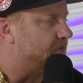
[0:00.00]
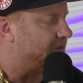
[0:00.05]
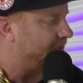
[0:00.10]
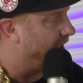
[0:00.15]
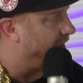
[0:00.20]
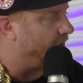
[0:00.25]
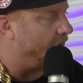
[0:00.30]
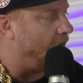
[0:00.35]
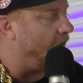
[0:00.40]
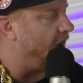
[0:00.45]

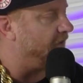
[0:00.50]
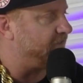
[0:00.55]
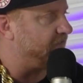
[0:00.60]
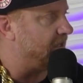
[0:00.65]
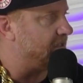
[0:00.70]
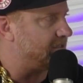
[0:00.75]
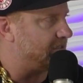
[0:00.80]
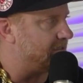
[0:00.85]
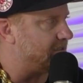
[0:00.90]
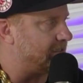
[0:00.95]
Their
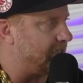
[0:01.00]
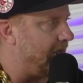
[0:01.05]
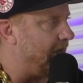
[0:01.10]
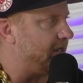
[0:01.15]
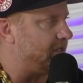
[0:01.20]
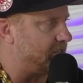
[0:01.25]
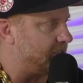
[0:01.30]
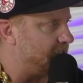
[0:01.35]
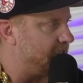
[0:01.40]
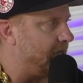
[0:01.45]
offense has
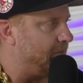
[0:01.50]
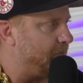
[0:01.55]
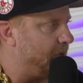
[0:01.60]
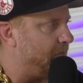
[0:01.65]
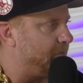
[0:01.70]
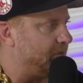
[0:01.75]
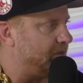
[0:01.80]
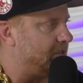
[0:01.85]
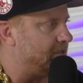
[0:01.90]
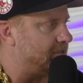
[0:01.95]
got to step
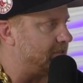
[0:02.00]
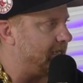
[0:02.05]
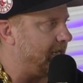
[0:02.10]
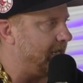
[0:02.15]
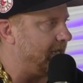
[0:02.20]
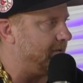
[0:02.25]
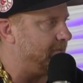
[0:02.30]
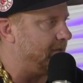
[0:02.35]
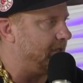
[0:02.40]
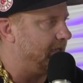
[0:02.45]
up in this
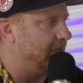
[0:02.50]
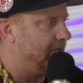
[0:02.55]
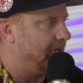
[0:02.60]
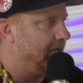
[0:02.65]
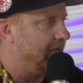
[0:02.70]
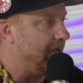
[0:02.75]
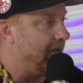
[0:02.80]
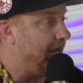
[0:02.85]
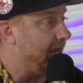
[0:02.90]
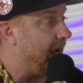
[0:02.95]
game.
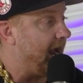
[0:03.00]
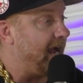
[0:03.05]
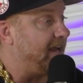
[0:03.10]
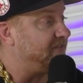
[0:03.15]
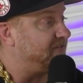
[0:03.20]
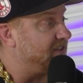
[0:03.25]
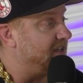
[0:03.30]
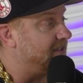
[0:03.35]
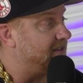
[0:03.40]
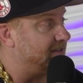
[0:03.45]
And I
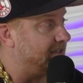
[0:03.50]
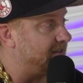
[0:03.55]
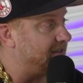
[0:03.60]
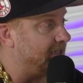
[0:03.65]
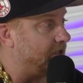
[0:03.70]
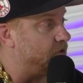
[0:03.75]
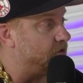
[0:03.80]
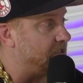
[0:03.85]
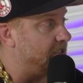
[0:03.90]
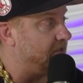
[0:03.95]
think that
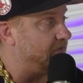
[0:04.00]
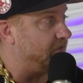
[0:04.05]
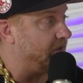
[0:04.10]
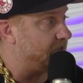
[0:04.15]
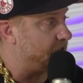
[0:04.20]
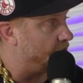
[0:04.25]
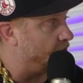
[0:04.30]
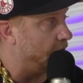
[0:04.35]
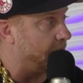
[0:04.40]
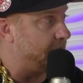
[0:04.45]
their
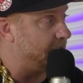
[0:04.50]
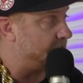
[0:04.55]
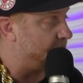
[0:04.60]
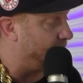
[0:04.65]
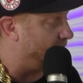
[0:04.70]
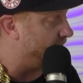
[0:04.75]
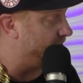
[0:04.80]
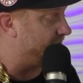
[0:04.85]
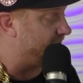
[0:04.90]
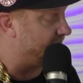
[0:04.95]
defense, Kirby
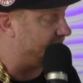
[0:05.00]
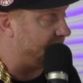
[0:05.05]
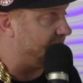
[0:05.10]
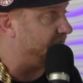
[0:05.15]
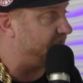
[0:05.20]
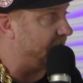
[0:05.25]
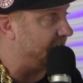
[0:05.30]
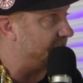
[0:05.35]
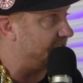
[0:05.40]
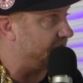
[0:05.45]
Smart is a
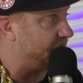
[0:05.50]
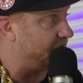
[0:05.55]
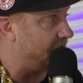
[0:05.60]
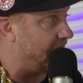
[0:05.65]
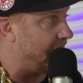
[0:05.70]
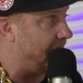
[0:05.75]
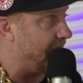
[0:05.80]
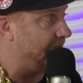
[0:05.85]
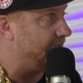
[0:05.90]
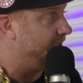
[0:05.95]
defensive
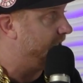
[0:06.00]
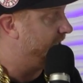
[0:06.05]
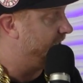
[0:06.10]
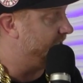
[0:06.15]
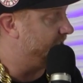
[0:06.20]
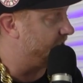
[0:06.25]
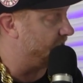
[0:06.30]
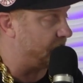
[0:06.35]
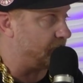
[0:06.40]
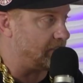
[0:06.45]
guy.
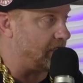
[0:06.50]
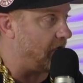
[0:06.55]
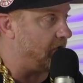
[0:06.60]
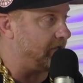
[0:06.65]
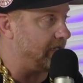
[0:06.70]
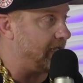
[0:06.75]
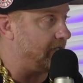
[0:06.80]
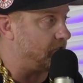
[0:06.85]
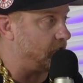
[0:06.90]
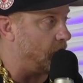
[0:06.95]
Right. He's a
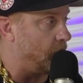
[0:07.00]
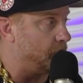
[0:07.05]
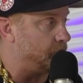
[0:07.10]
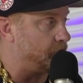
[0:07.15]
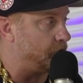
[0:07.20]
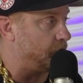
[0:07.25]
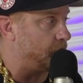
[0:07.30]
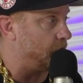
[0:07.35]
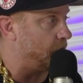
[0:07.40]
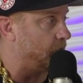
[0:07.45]
solid head
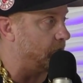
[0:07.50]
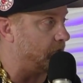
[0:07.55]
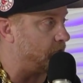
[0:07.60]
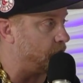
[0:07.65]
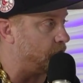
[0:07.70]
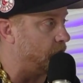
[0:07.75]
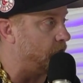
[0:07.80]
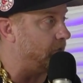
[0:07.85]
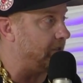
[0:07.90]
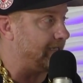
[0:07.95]
coach who can
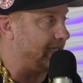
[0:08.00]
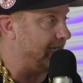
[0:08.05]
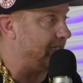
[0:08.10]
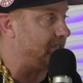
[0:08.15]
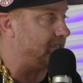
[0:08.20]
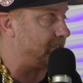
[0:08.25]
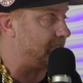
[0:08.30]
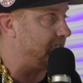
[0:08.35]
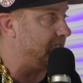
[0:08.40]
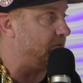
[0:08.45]
recruit and get
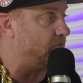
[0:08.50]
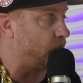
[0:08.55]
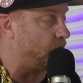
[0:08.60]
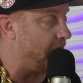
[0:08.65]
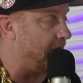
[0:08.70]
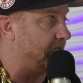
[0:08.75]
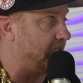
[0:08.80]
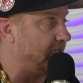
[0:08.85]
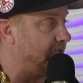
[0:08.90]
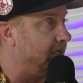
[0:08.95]
his team
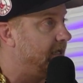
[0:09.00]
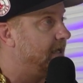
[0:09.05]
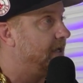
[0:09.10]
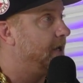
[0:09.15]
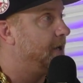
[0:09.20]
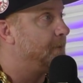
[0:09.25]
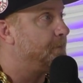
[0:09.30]
ready.